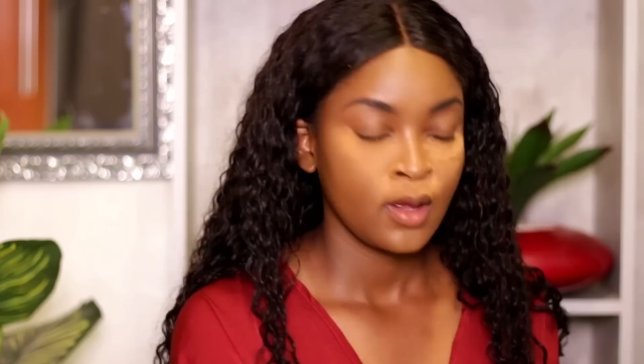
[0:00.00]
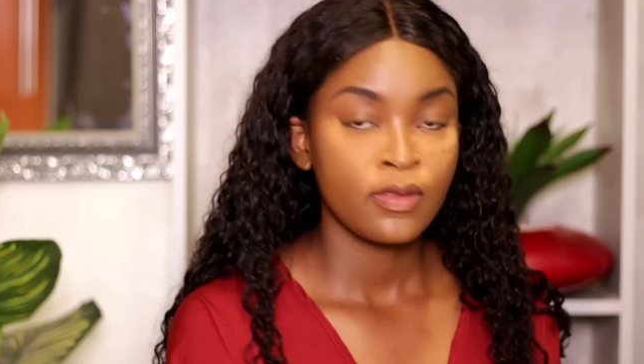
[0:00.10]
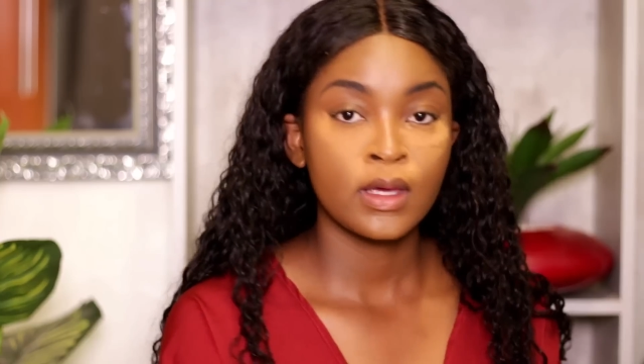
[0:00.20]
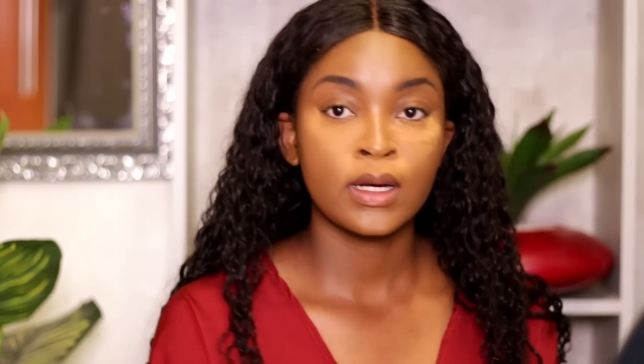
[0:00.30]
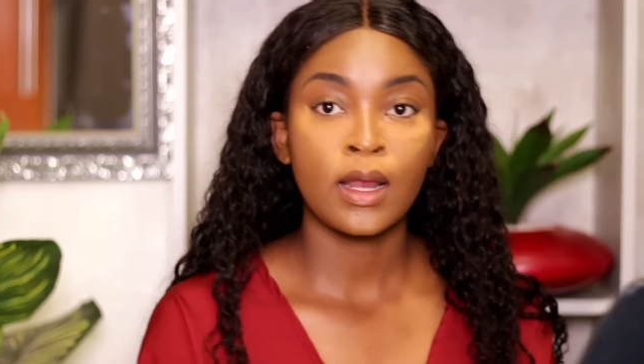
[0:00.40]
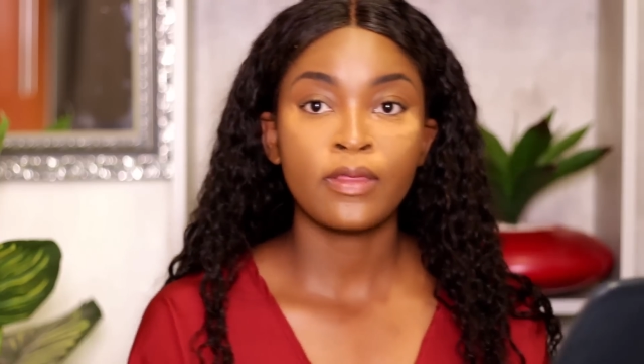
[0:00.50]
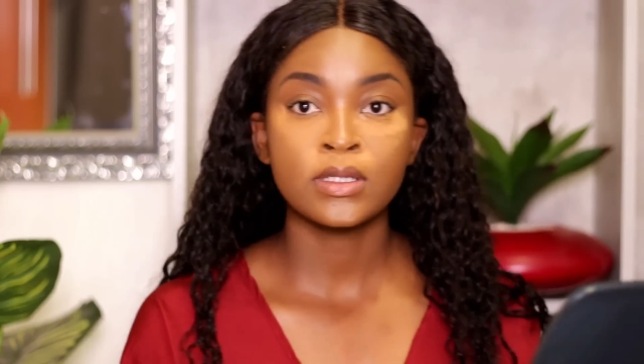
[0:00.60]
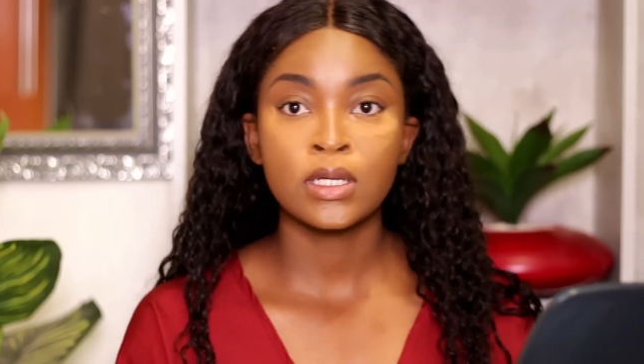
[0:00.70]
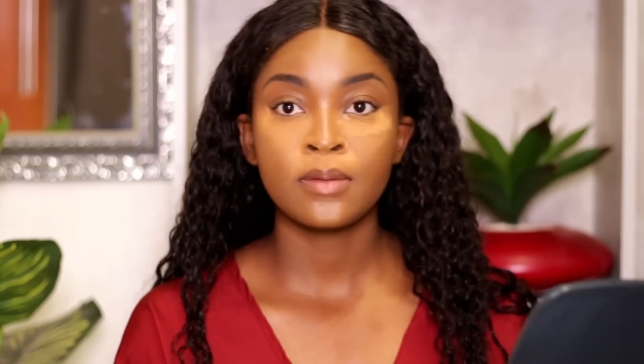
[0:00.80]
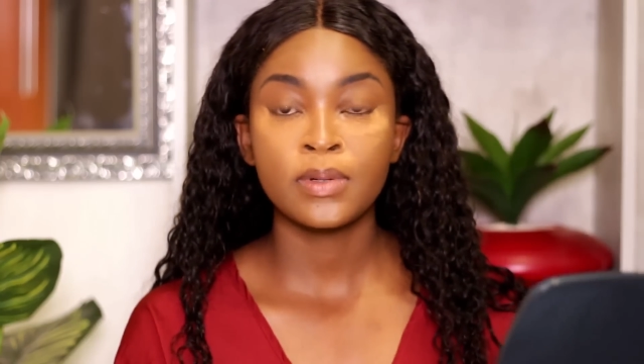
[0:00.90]
Then another
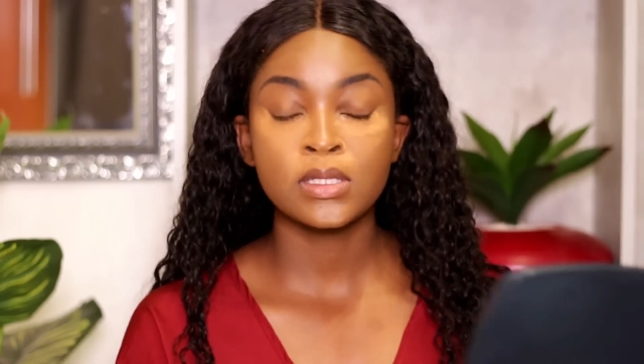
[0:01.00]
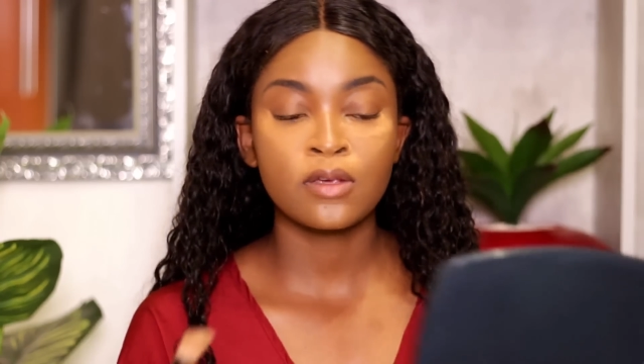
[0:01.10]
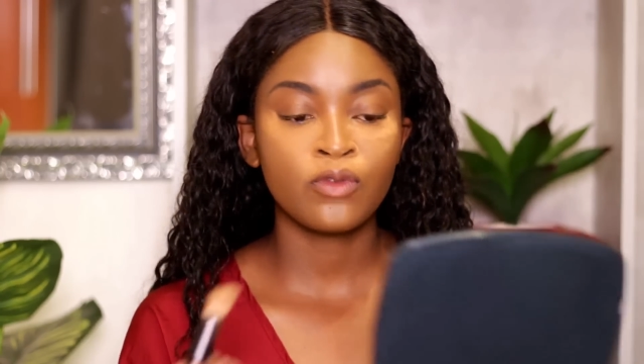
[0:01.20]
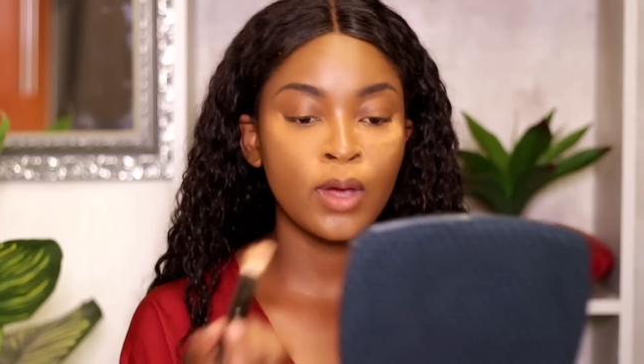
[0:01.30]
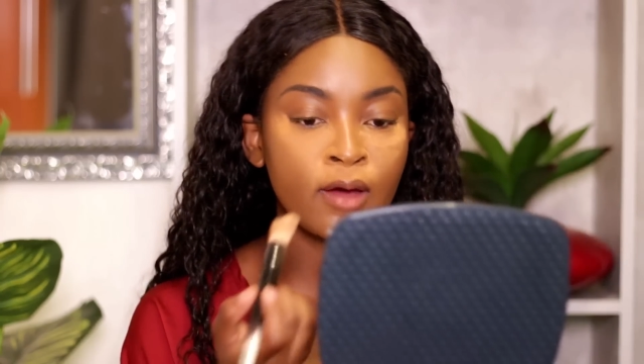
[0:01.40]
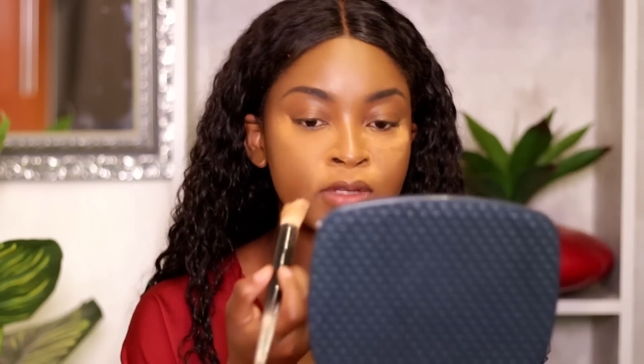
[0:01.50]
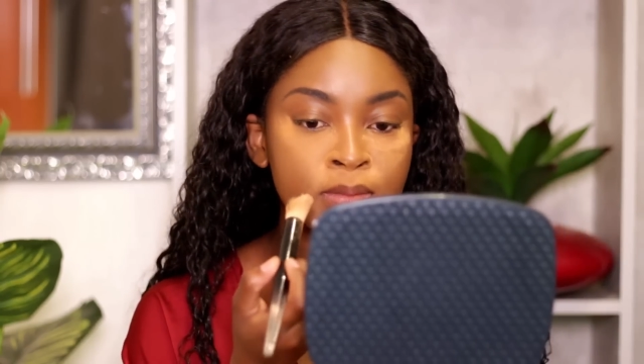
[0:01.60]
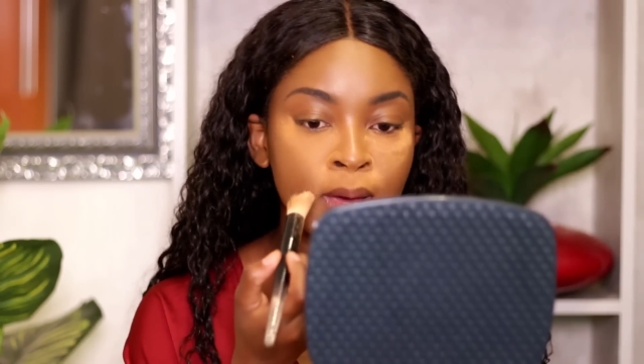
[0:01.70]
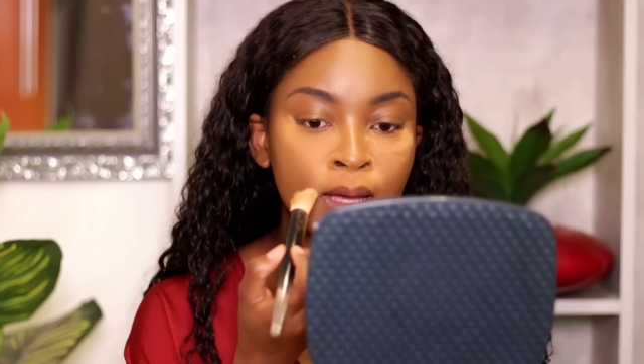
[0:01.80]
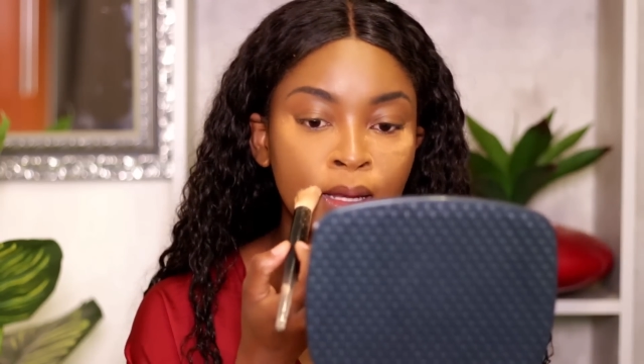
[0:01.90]
tip is, if you have
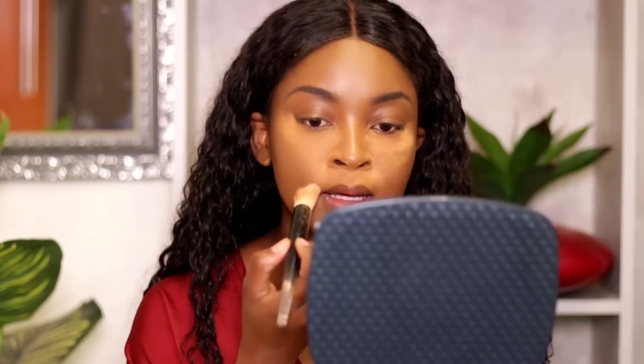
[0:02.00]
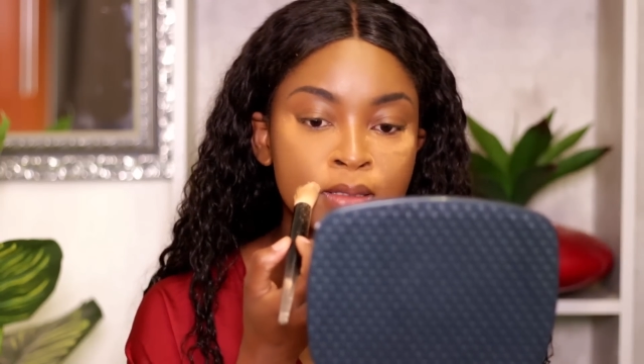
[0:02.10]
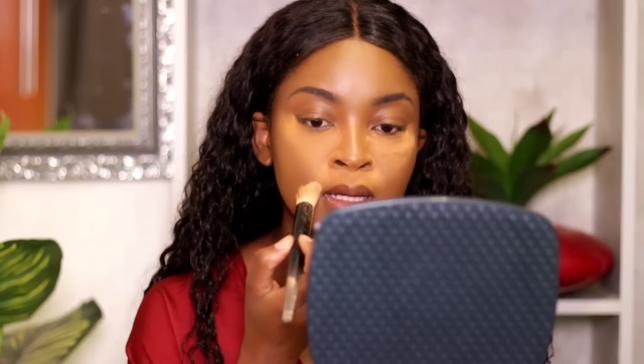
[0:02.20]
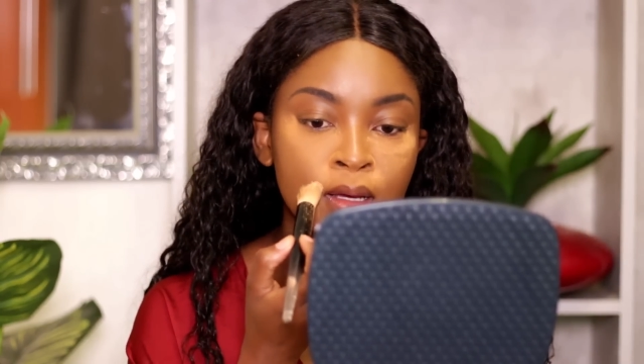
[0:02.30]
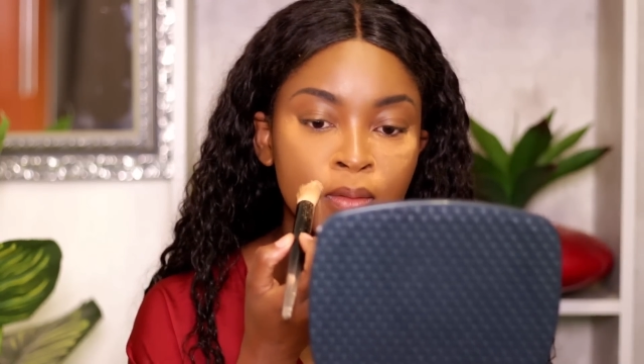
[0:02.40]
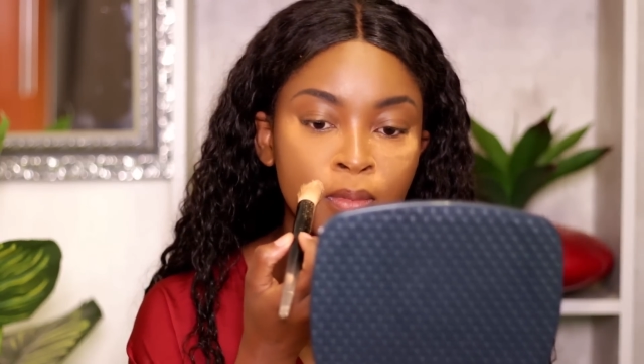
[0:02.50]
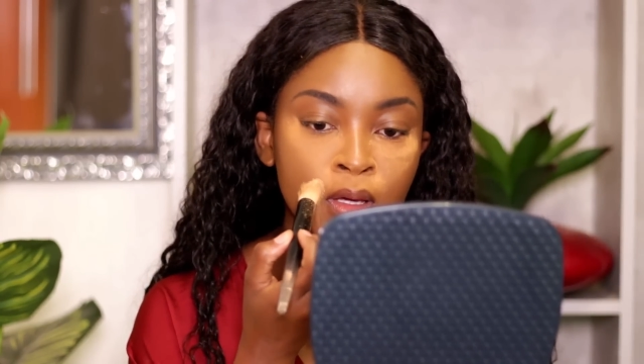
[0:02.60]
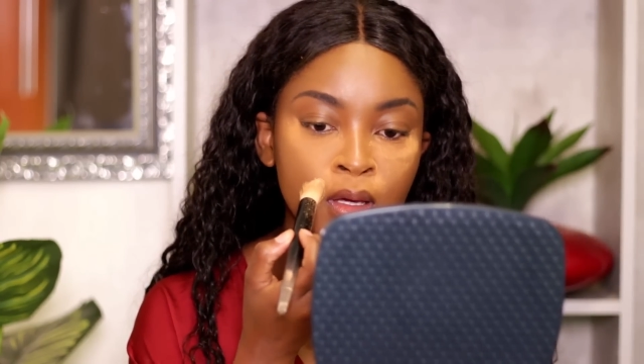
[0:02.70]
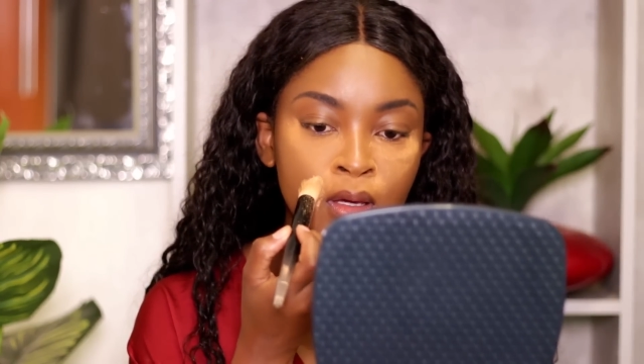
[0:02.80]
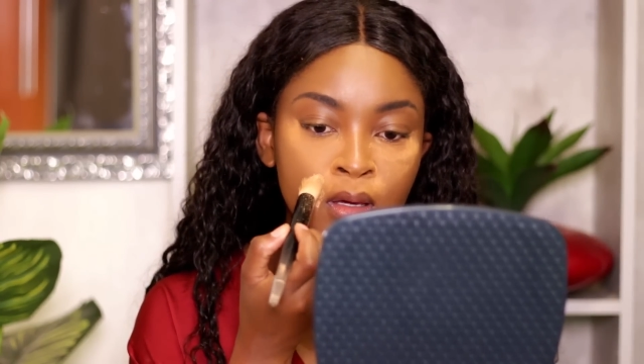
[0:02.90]
smile lines like
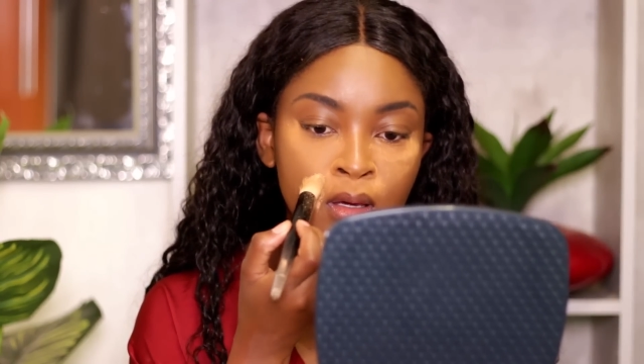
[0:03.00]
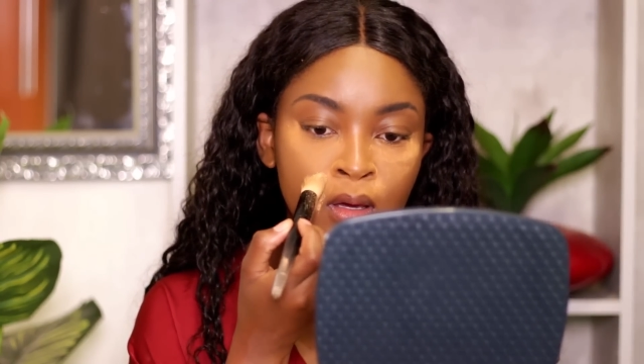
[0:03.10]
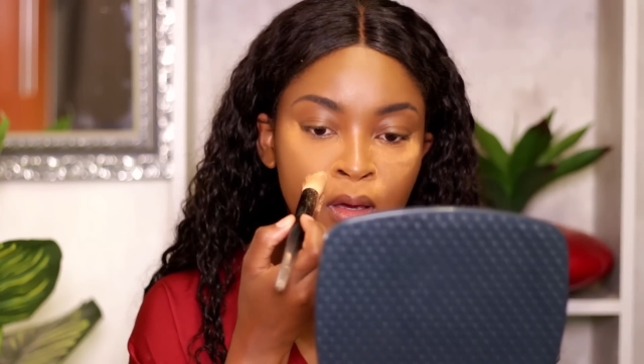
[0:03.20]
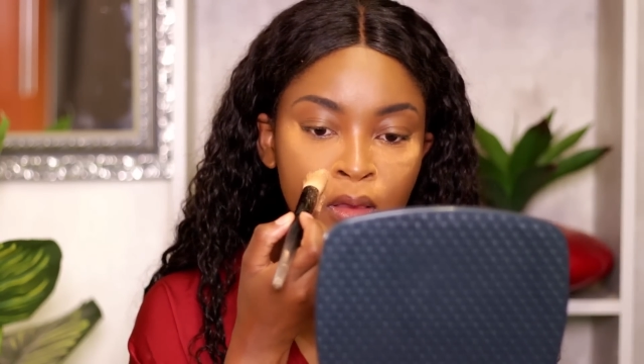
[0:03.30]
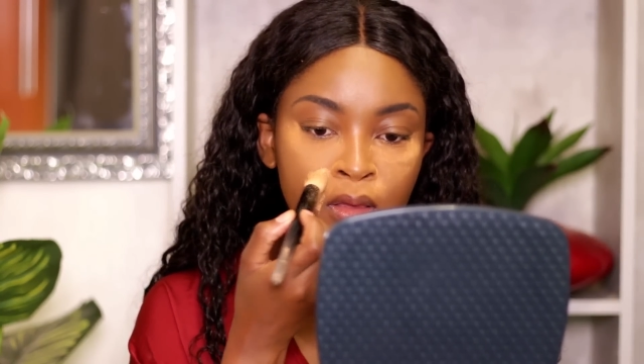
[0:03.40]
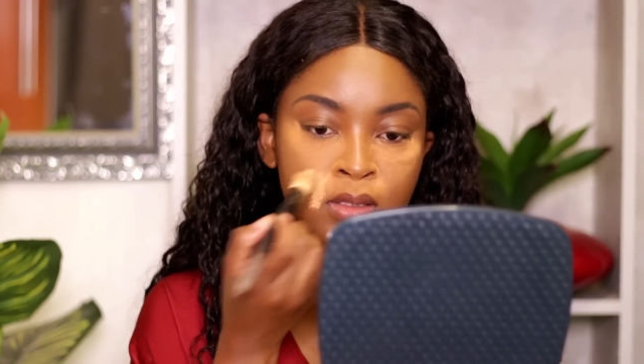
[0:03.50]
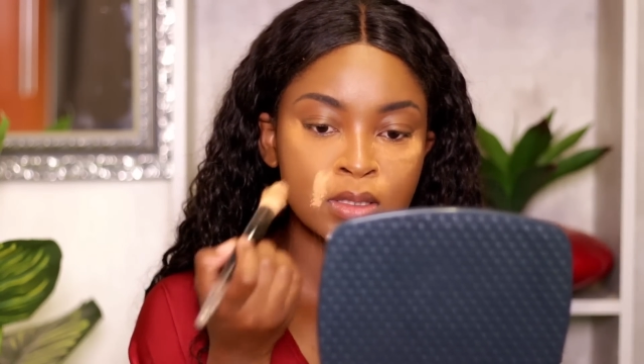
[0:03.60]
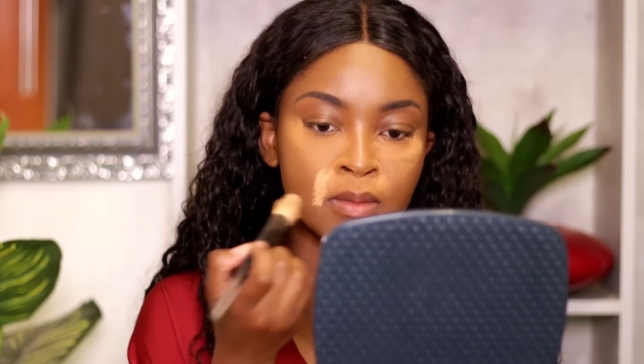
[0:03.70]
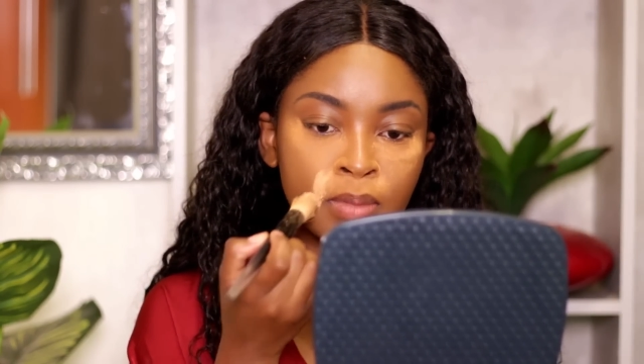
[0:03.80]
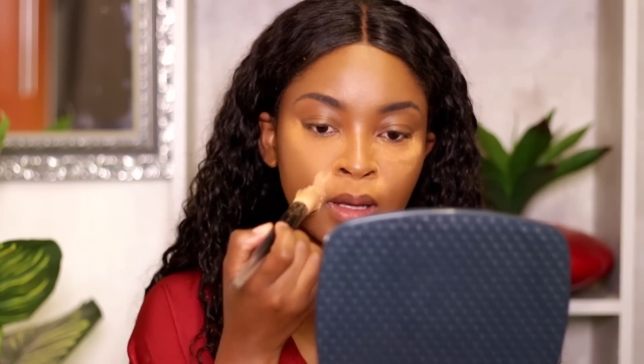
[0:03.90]
me, then
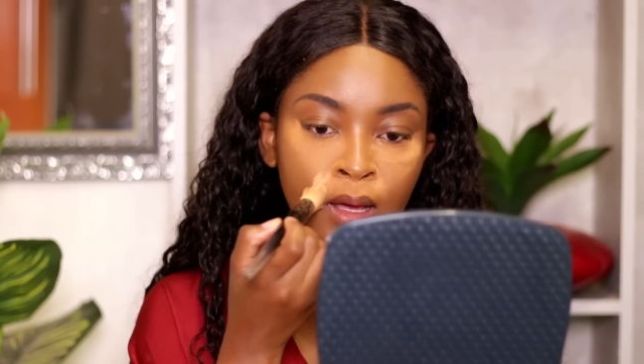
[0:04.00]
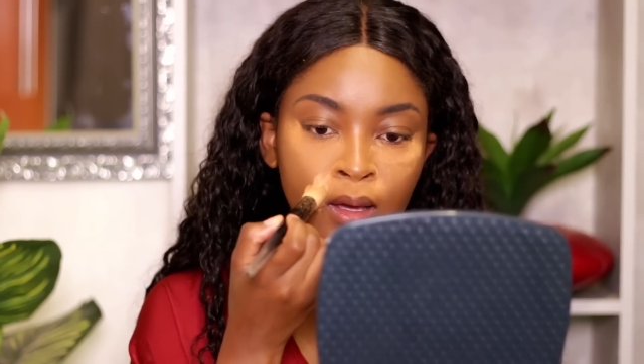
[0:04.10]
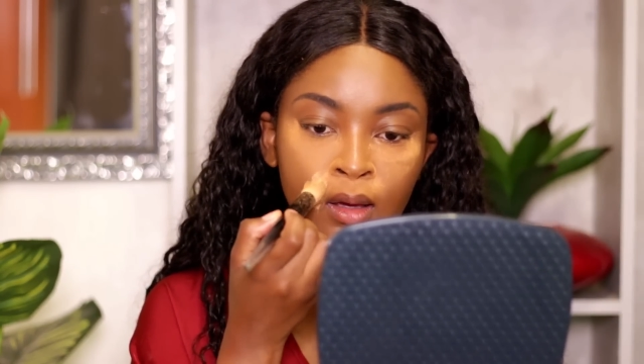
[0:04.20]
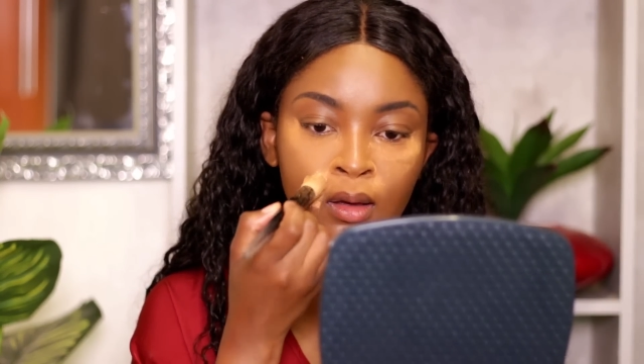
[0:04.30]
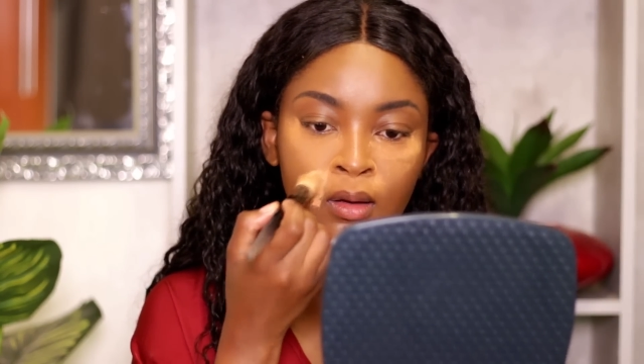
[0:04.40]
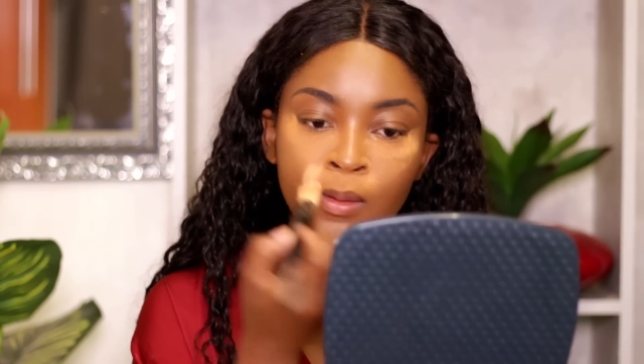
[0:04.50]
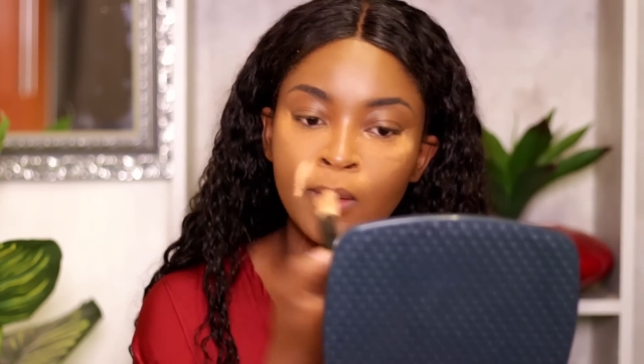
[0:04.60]
just apply